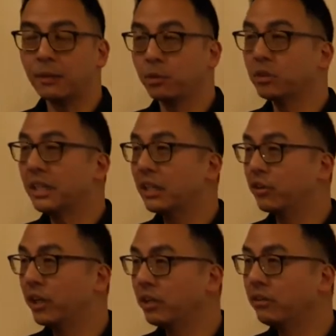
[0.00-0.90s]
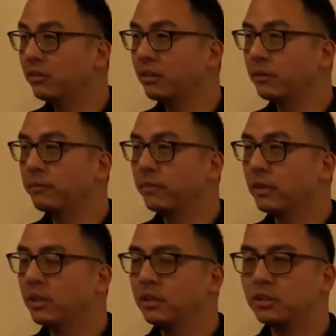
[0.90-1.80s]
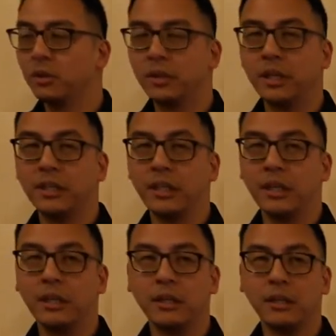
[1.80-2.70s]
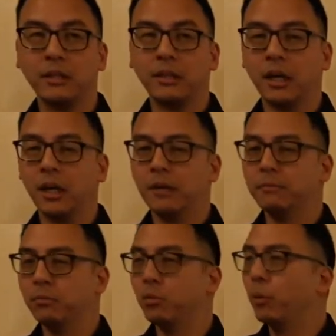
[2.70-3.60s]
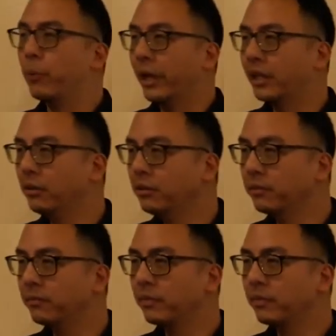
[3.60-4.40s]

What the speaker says: up those ingredients, so that they will break down